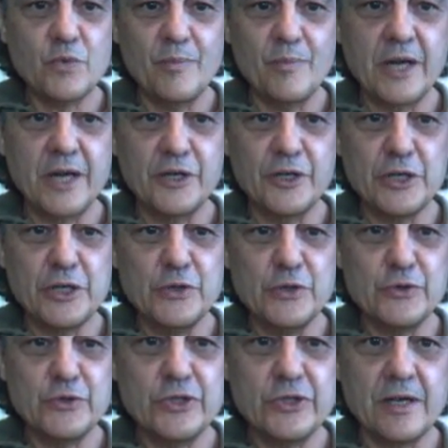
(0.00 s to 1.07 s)
What better to
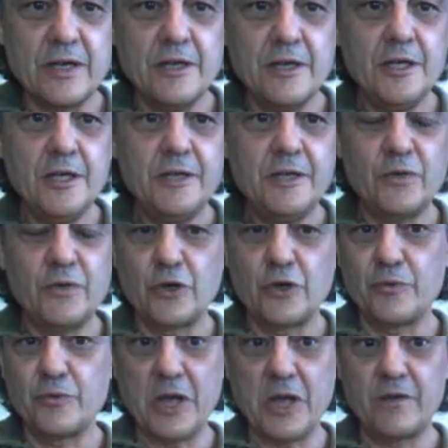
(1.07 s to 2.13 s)
use for a
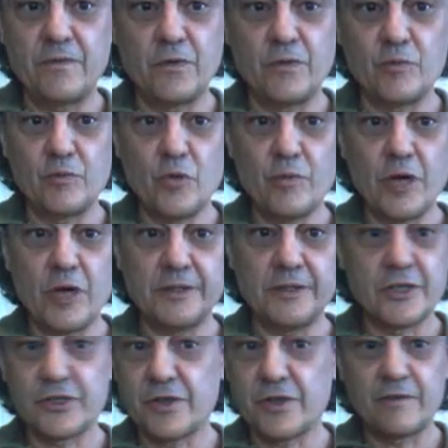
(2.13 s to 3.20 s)
humaniform robot
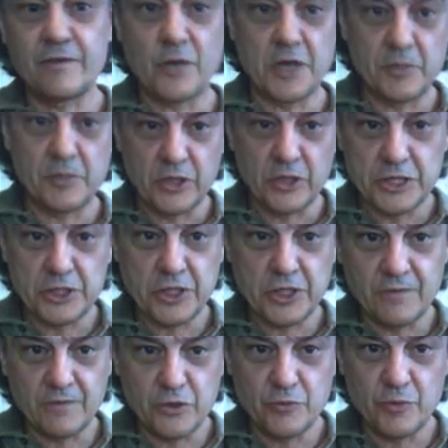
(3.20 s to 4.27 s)
than a software
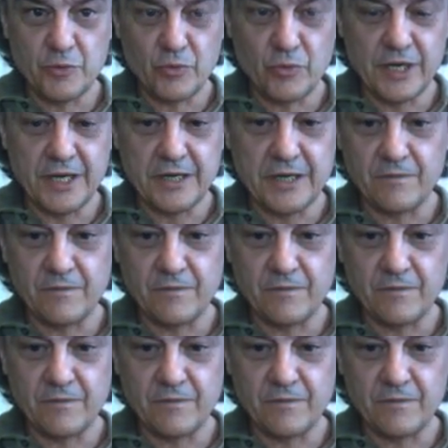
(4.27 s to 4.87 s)
emulation of a human brain?